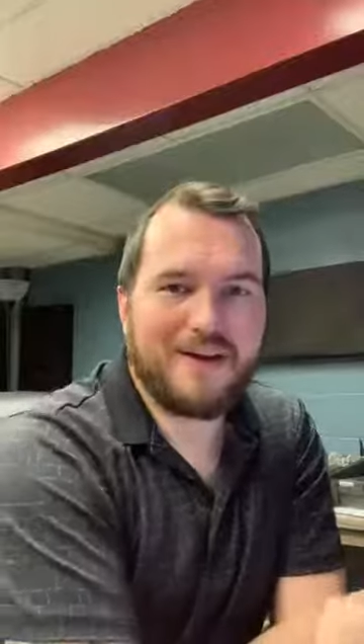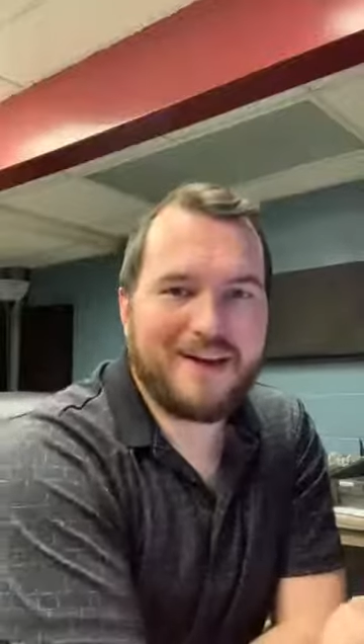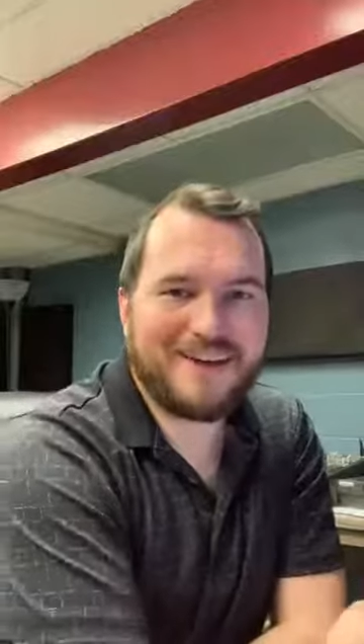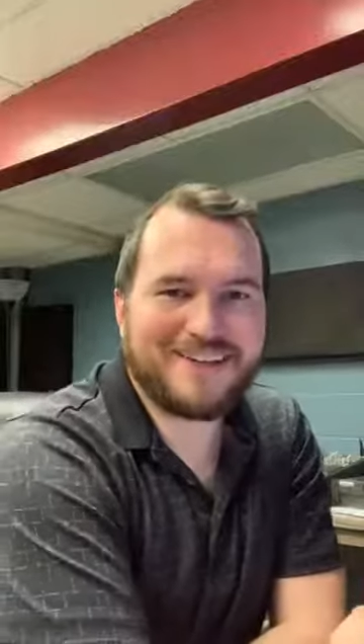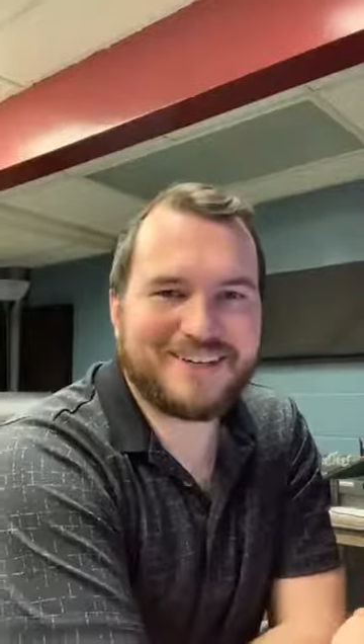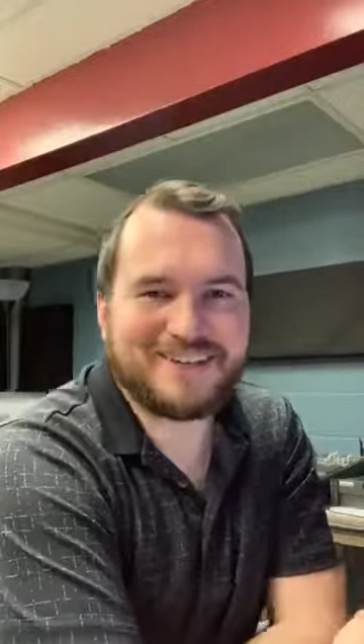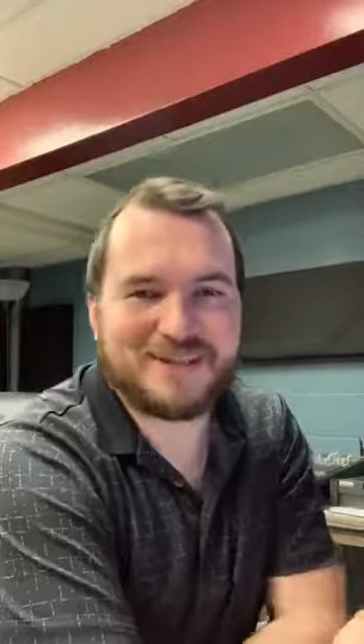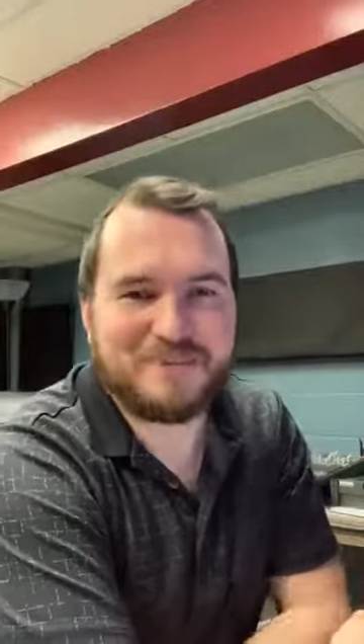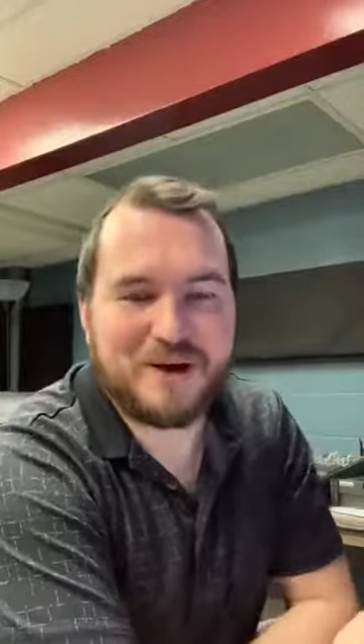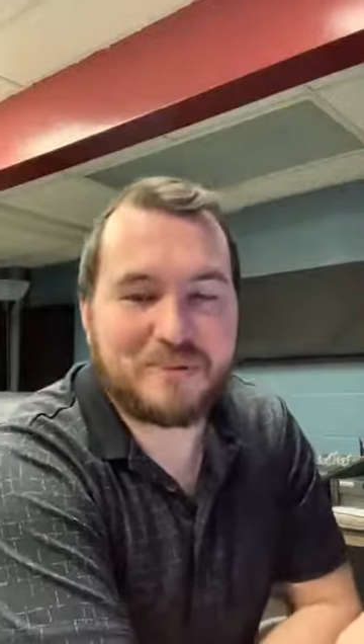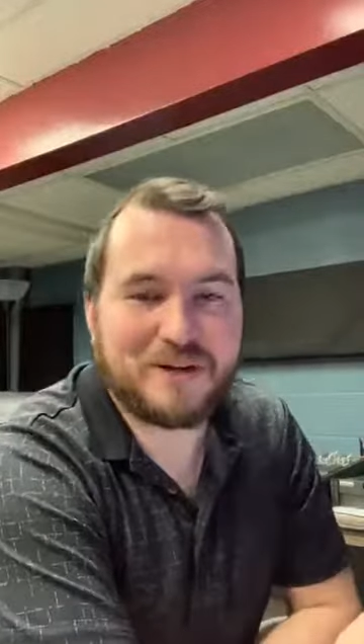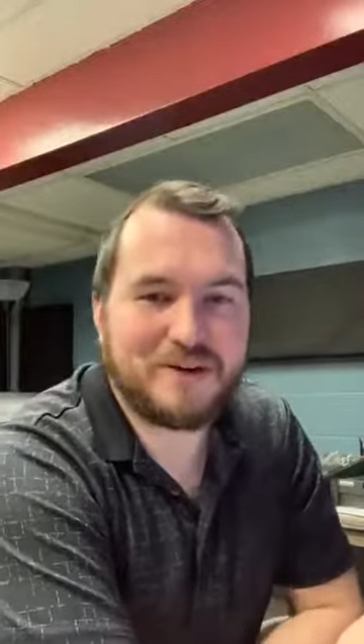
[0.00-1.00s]
Hey church,
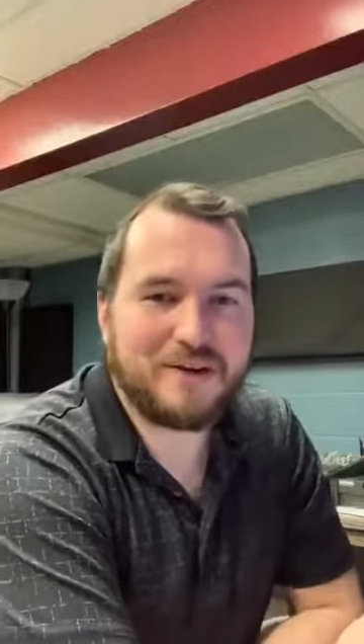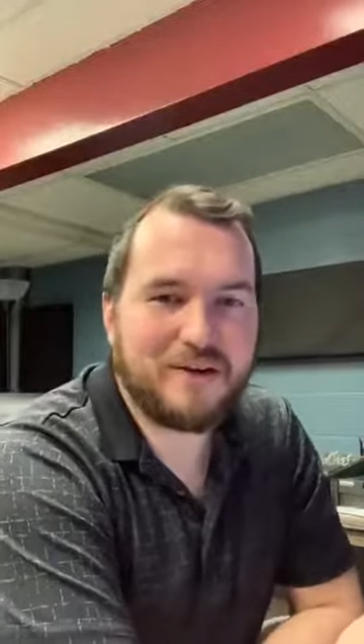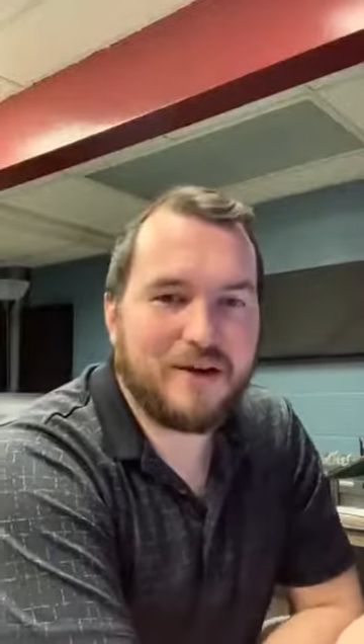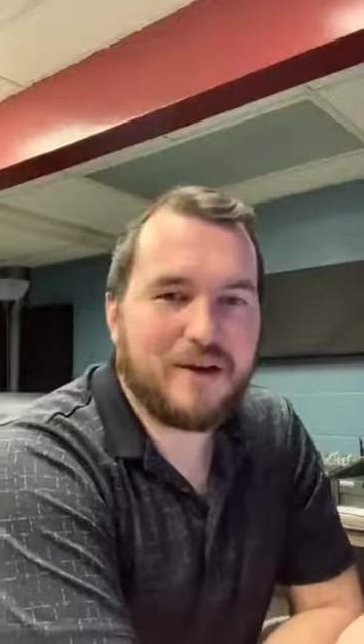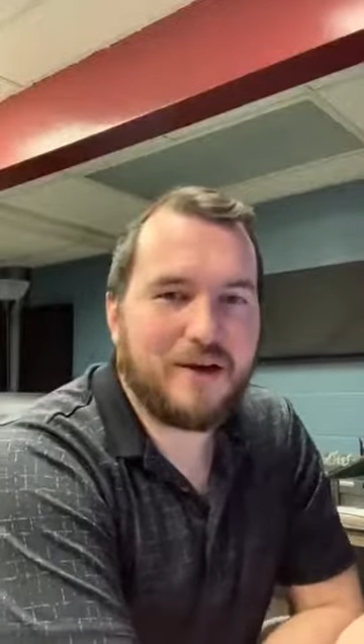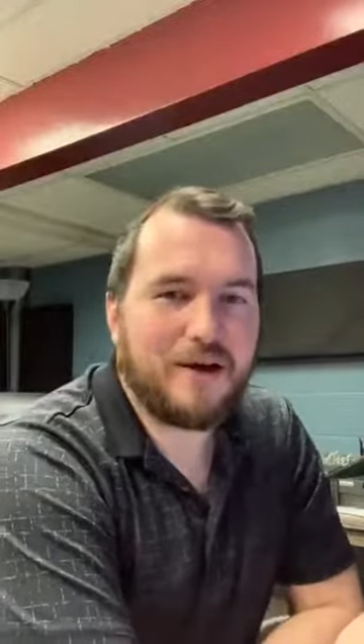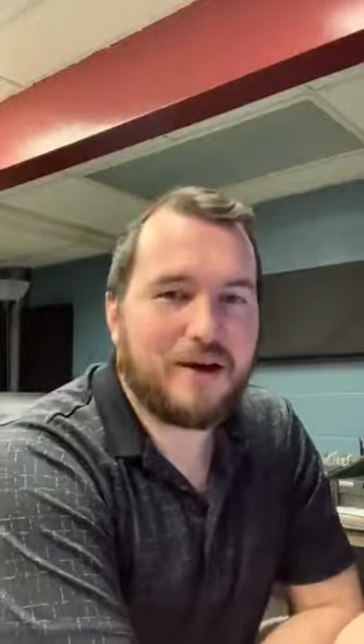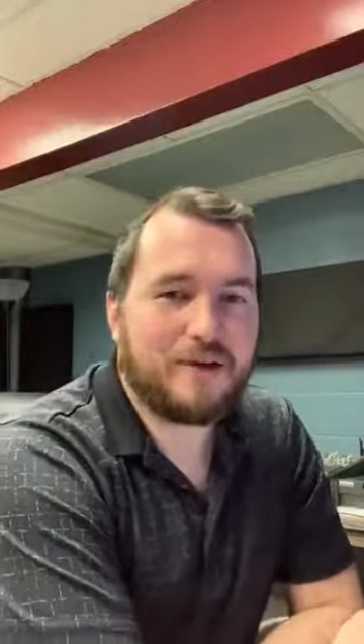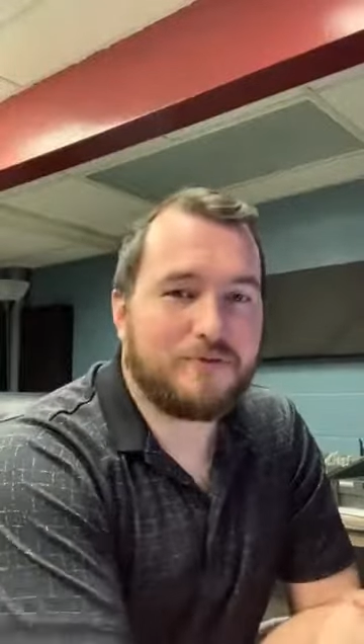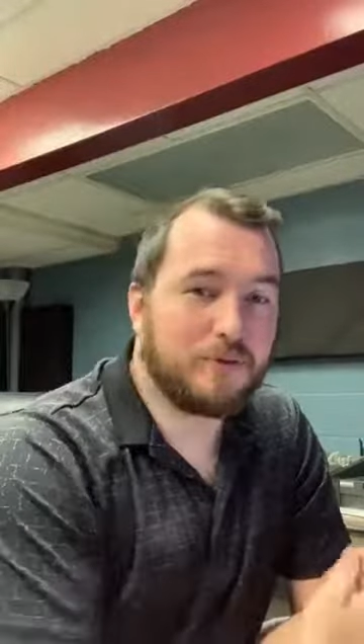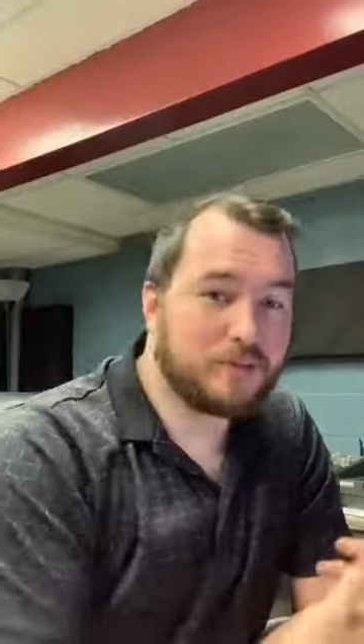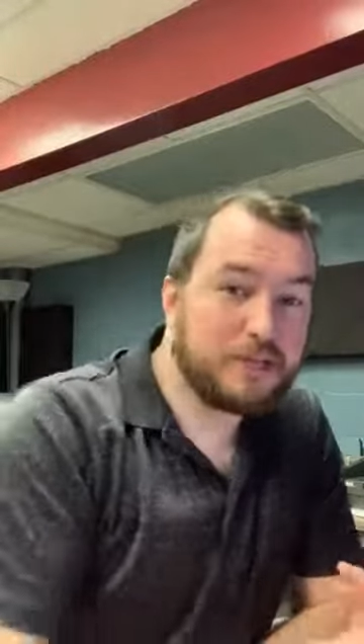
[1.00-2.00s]
Bobby here.
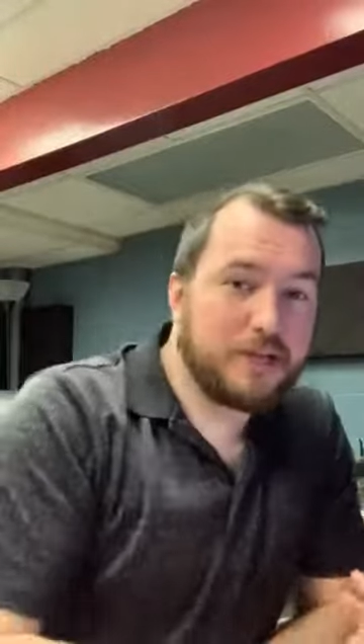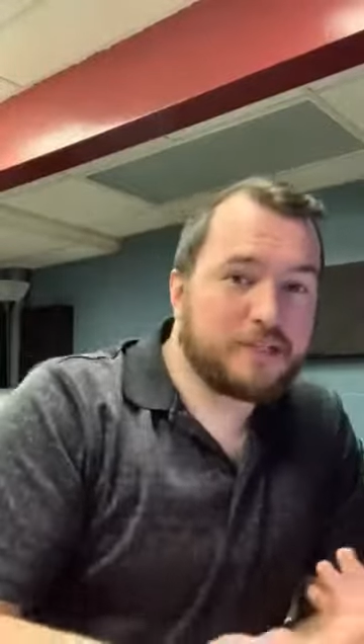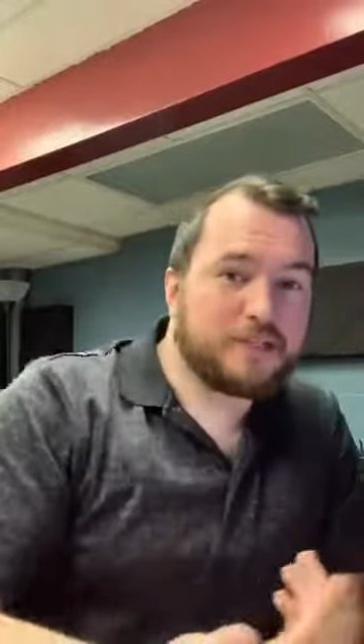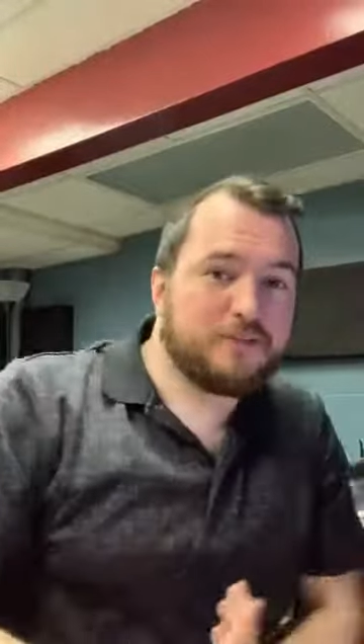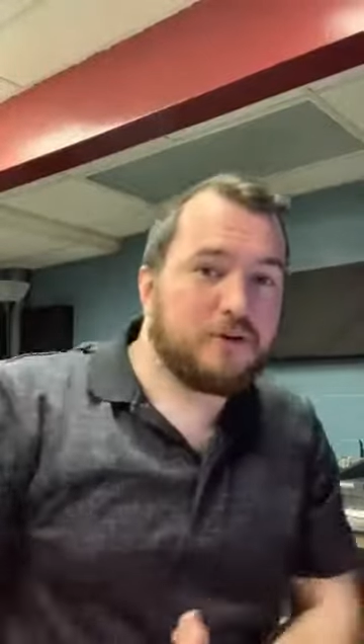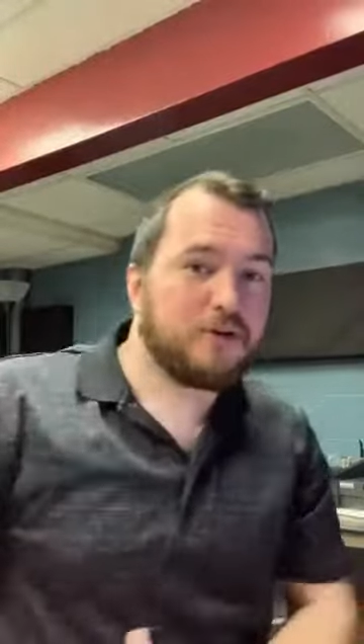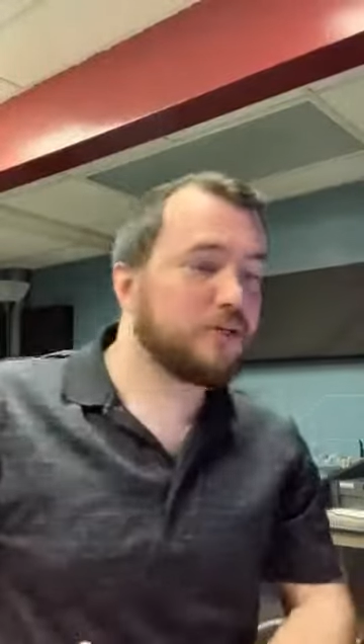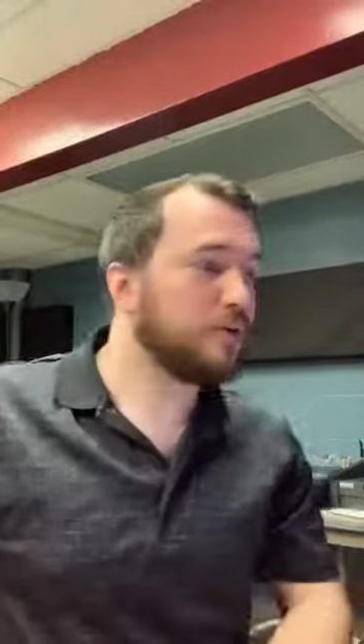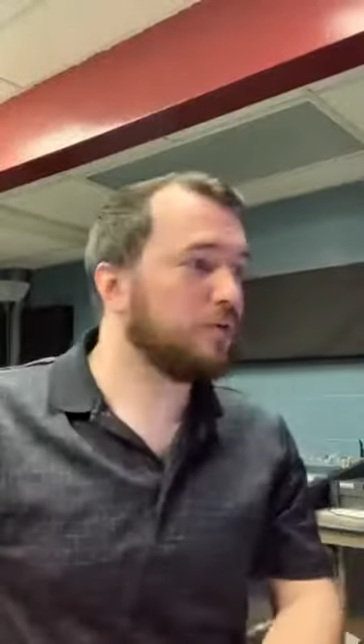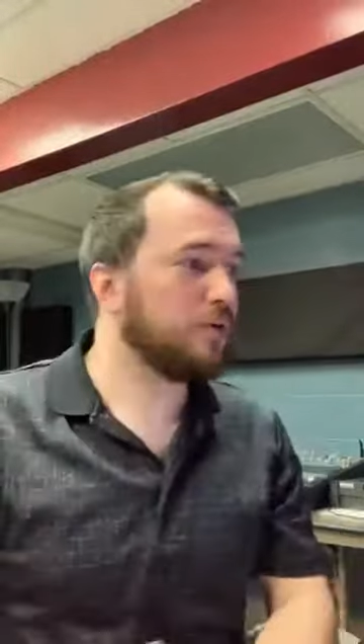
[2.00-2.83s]
For today's devotional,